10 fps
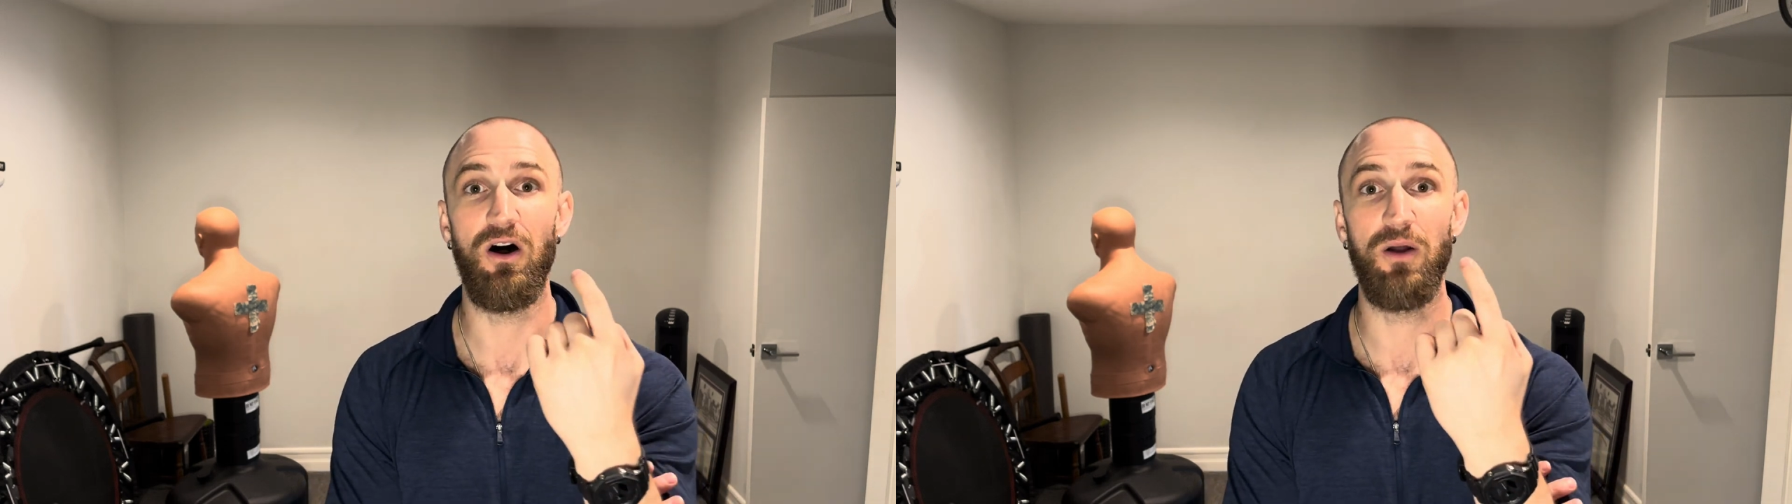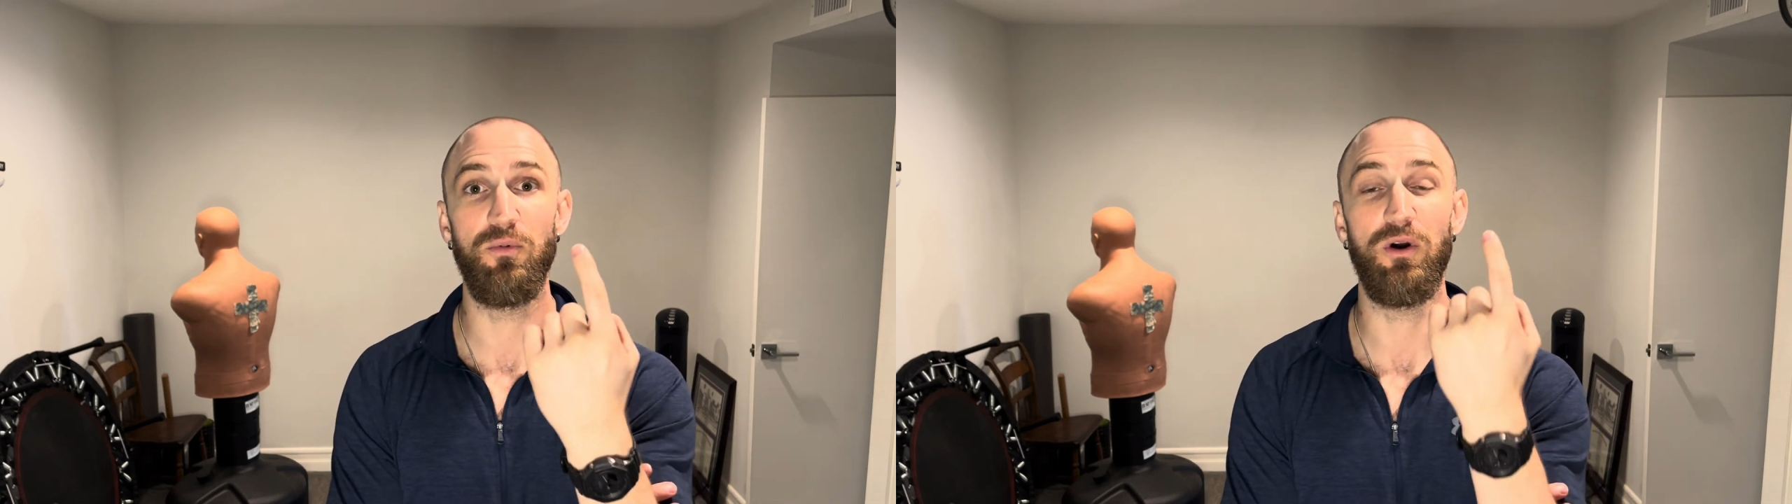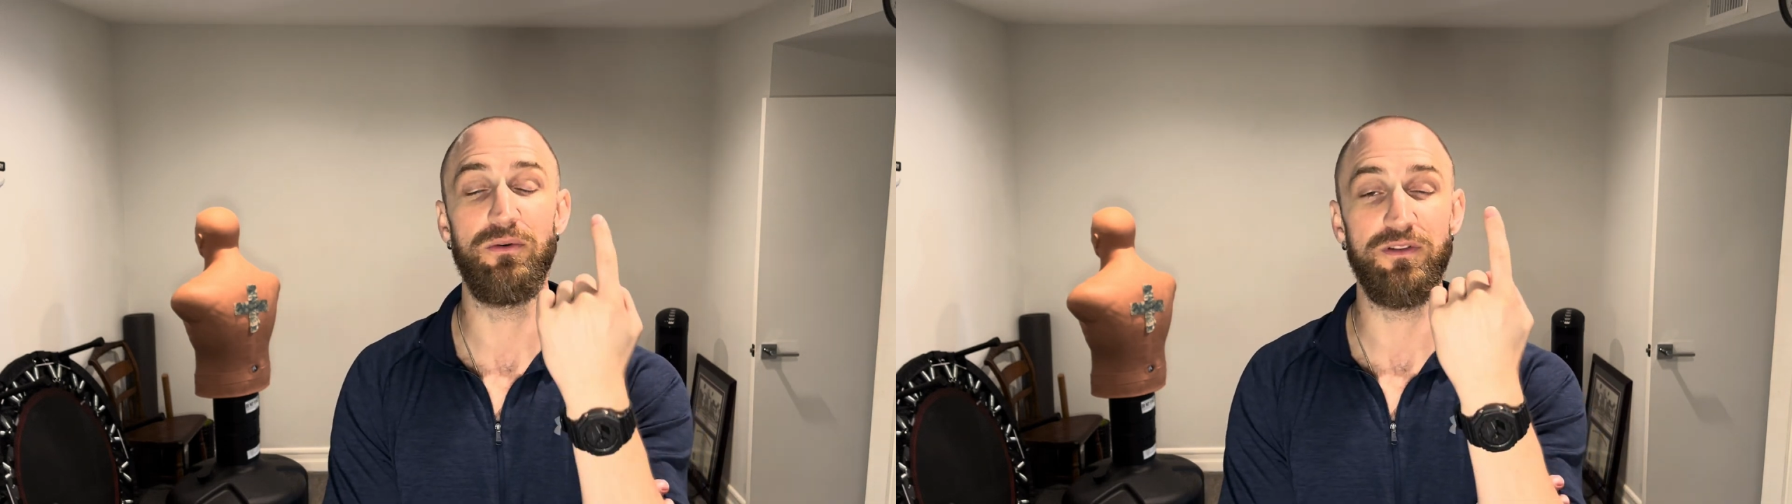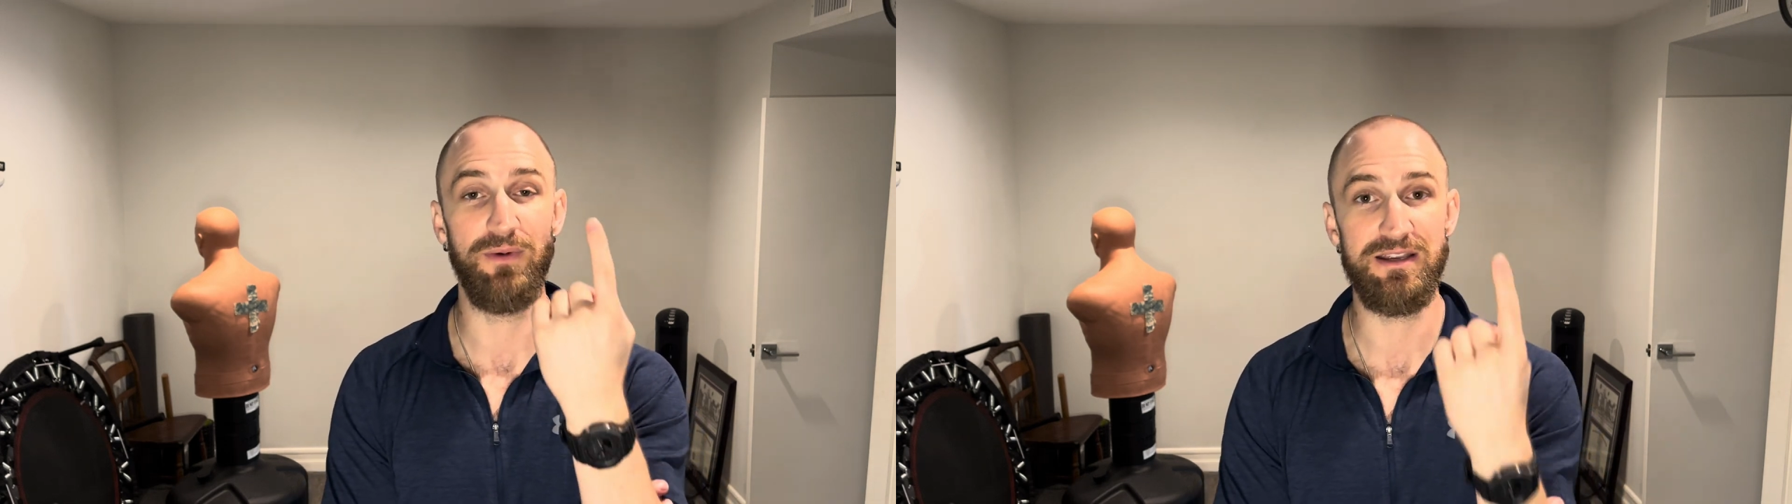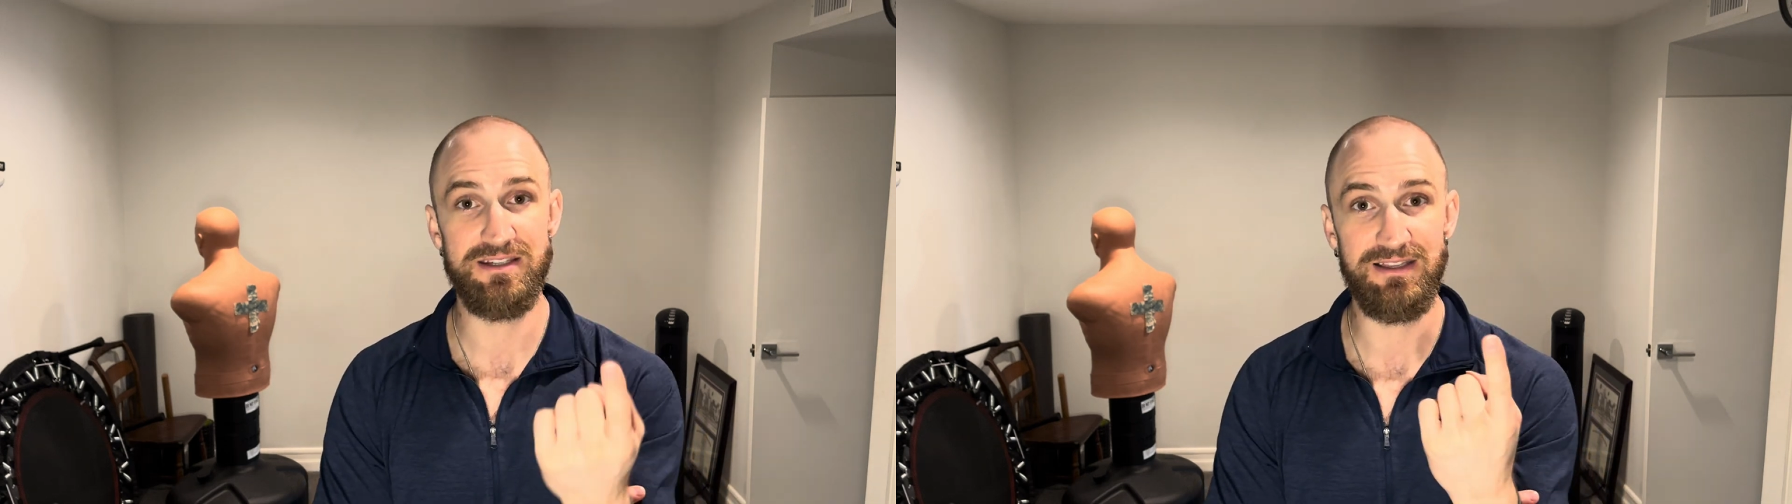on point with
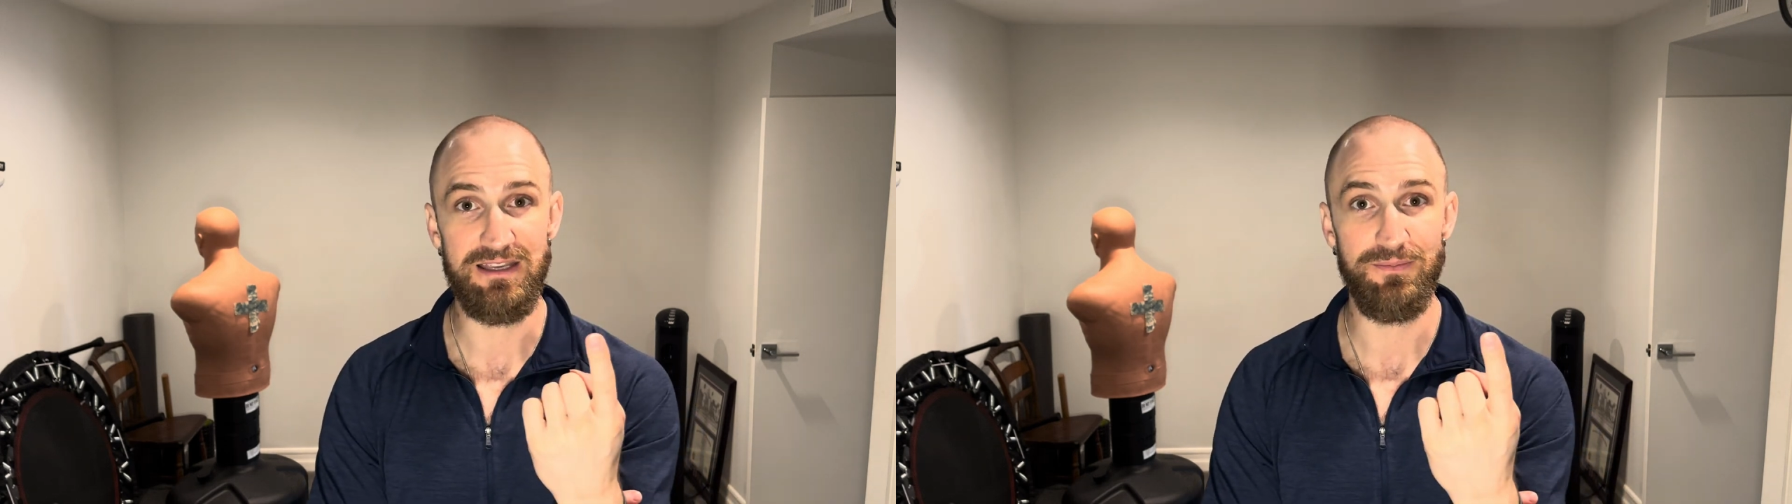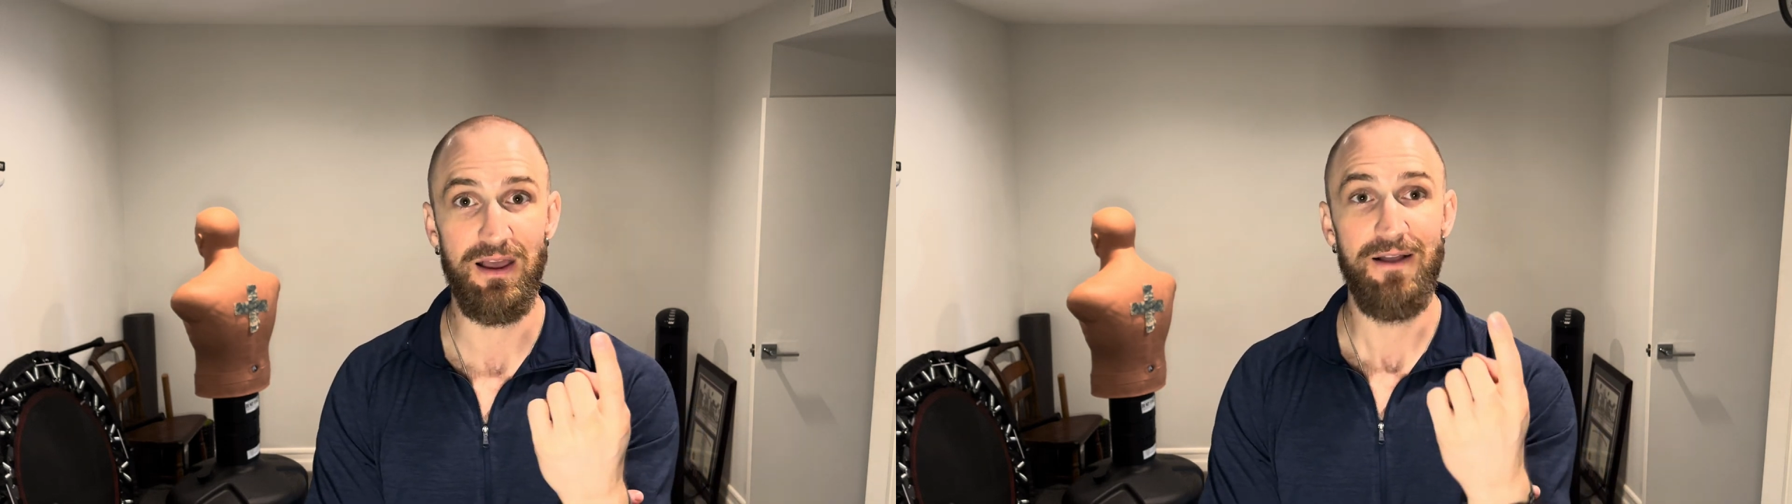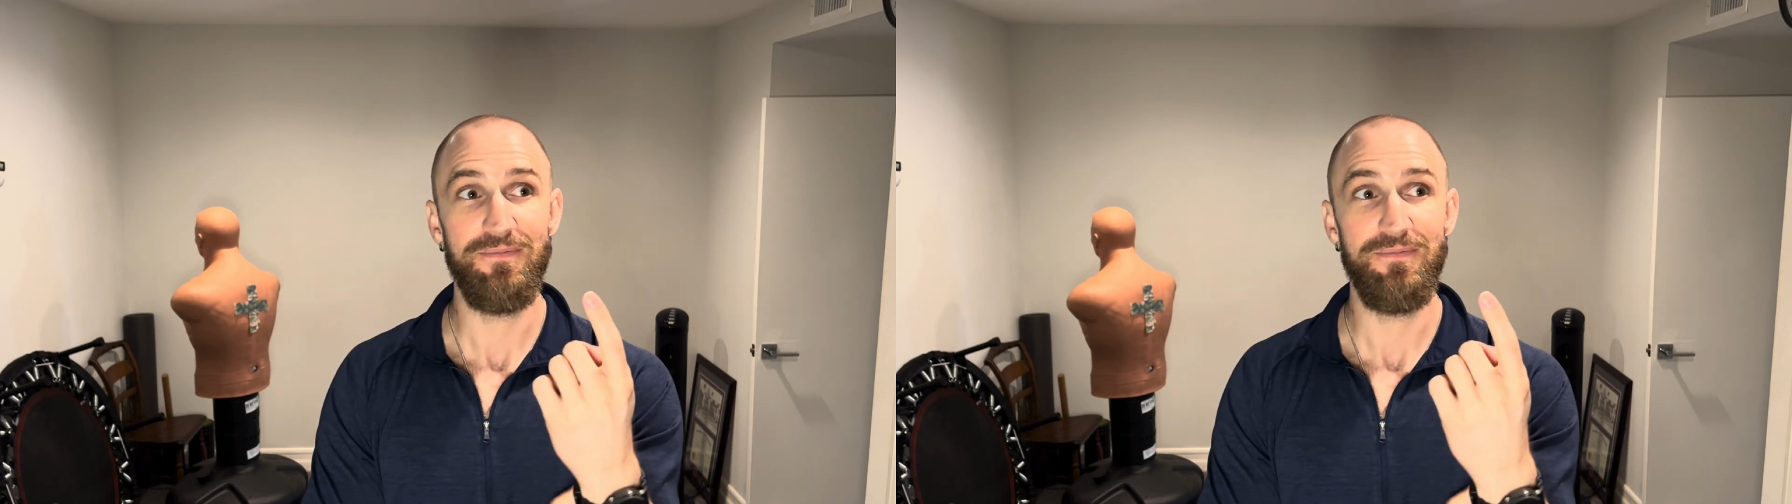my sleep,